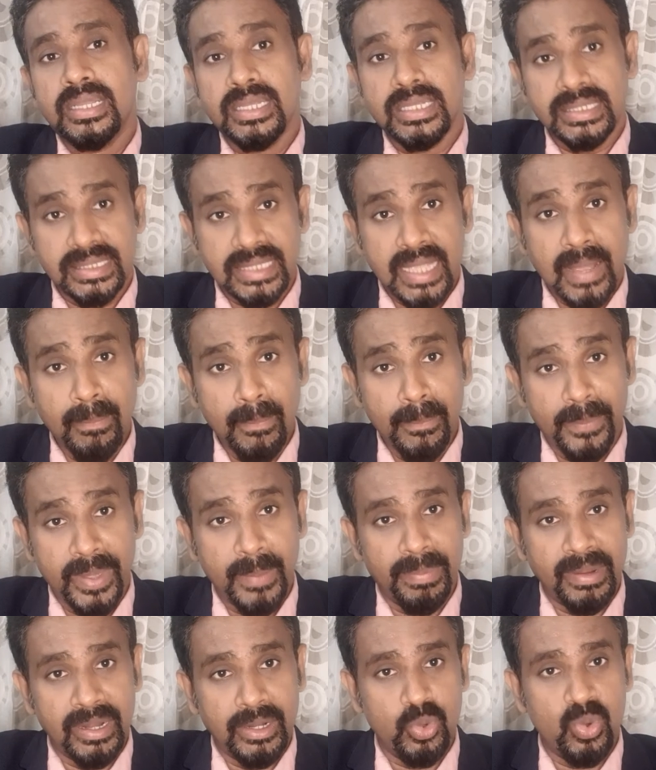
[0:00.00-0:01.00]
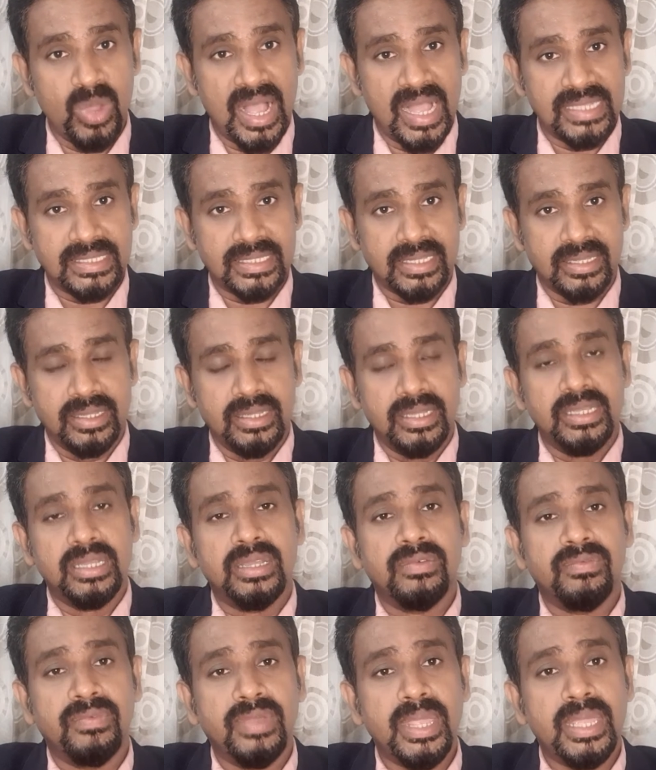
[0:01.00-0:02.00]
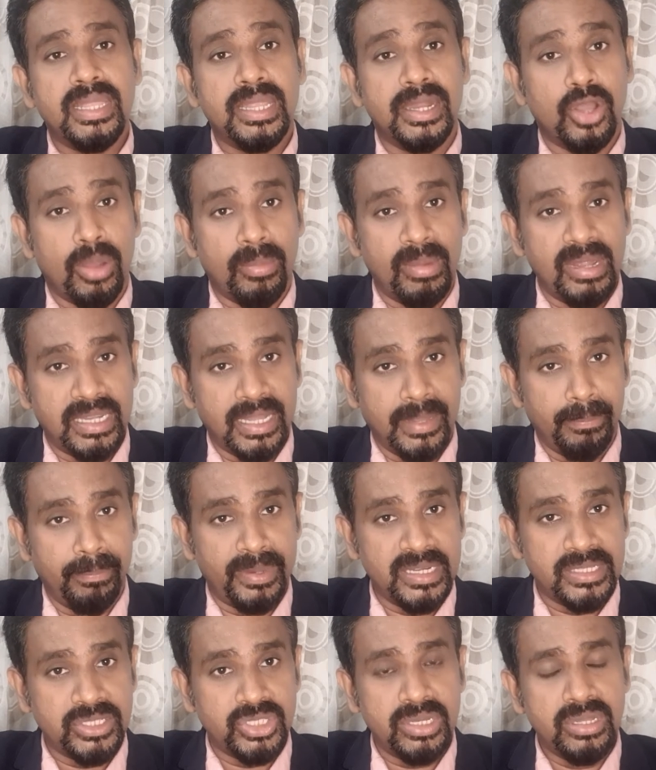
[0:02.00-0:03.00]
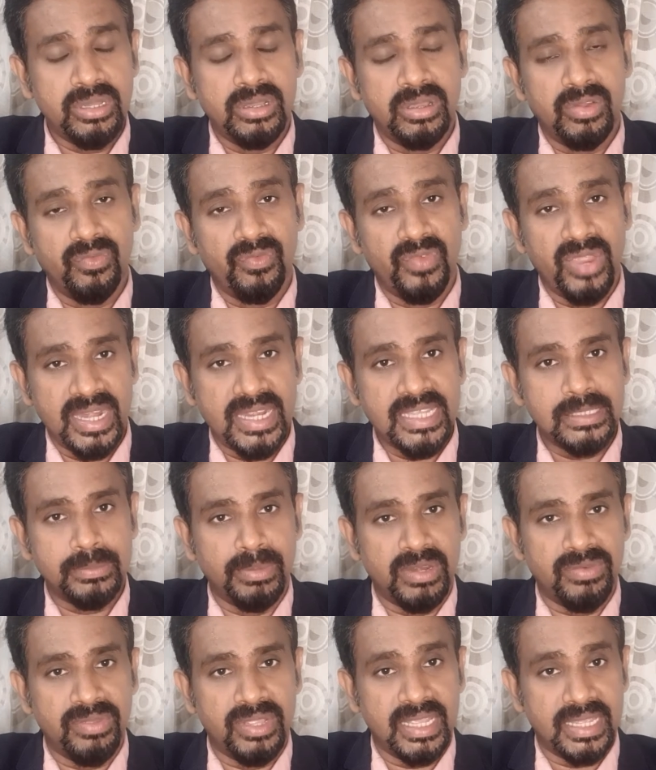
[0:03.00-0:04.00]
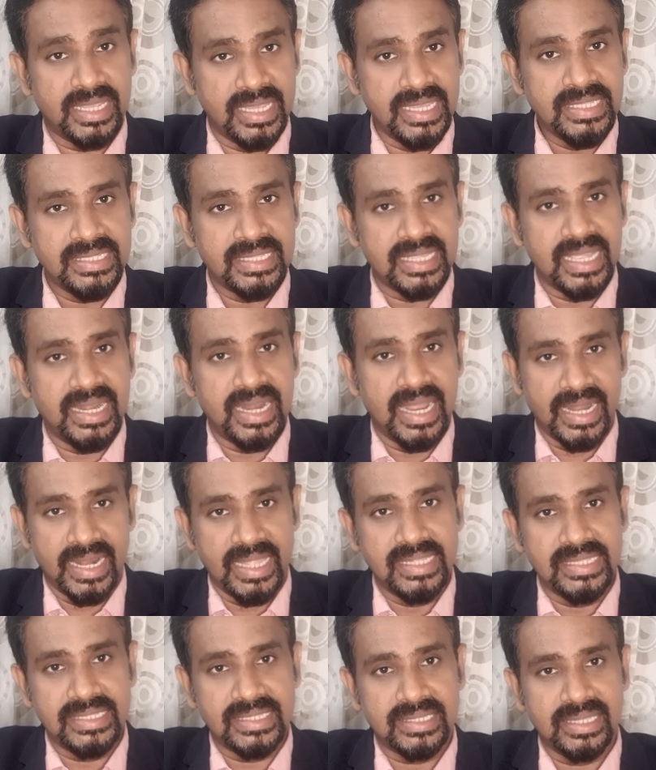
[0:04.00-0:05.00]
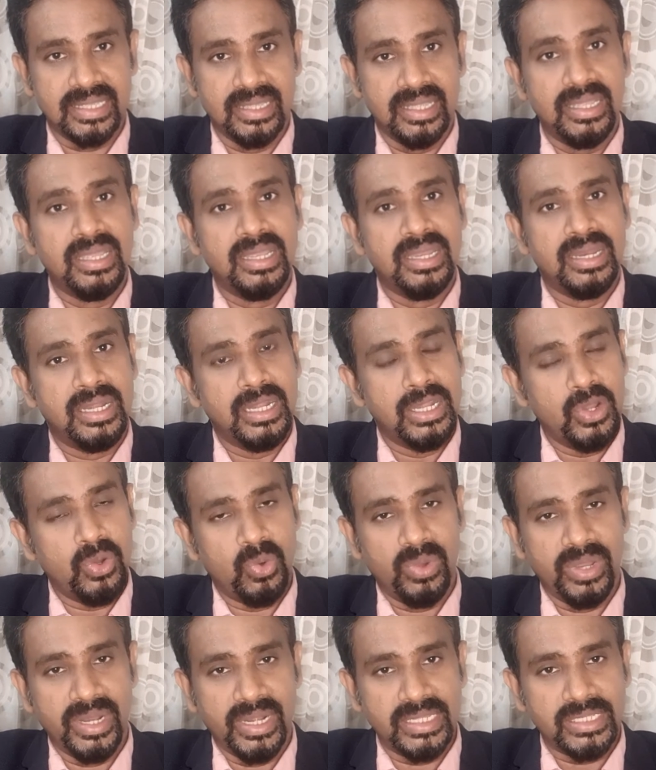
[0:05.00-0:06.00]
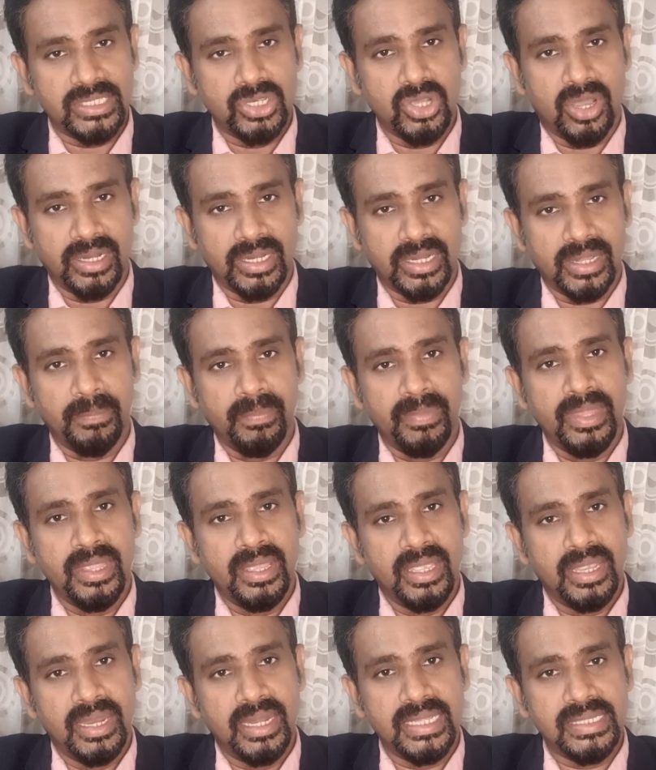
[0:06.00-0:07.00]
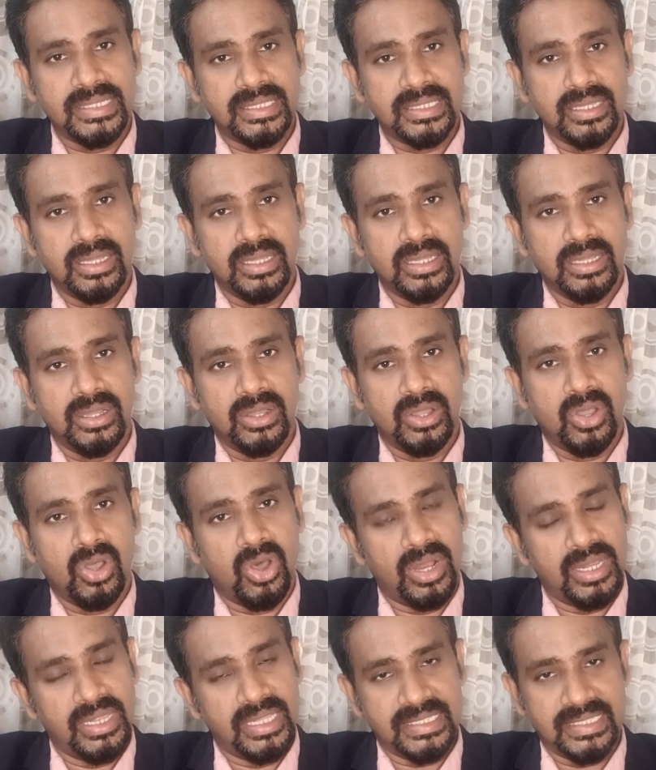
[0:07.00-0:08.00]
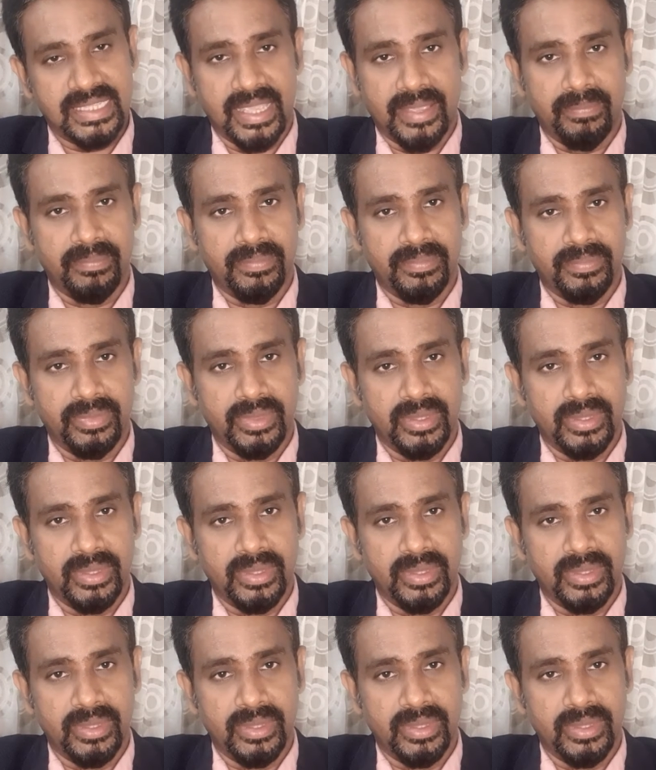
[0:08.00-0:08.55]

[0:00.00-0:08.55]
Some people do ask whether the normal temperature varies between the kids and adults. No, it is not. It is all the same.